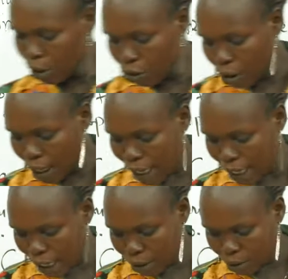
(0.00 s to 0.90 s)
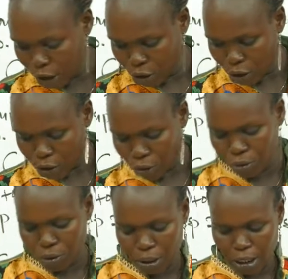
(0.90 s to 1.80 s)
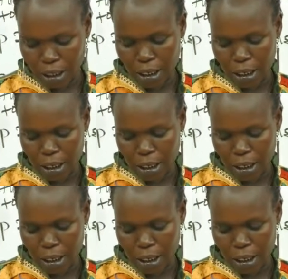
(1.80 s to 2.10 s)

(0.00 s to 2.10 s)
So learners, we need also to know that